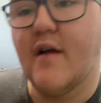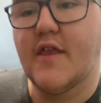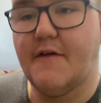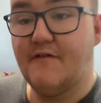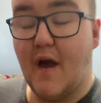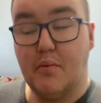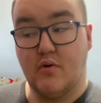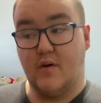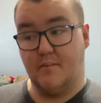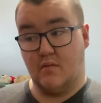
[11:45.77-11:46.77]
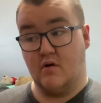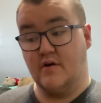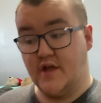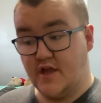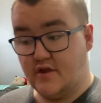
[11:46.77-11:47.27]
it's a fight between
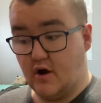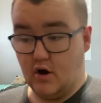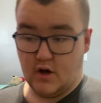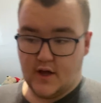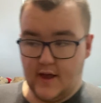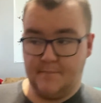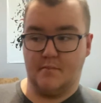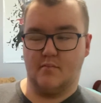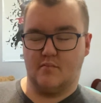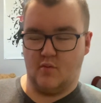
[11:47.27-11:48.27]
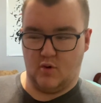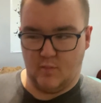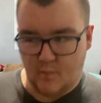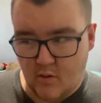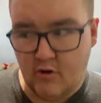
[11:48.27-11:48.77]
Merlin and Dark, or
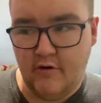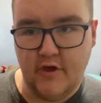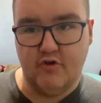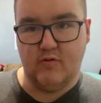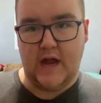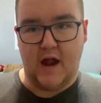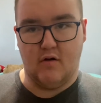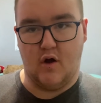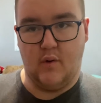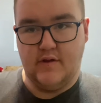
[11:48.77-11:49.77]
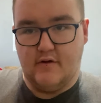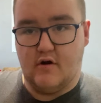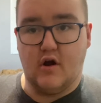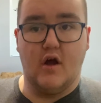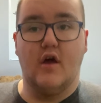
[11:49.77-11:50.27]
Merlin, Green Arrow, and
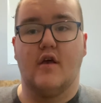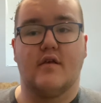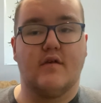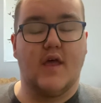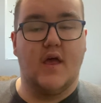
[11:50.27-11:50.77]
Dark. So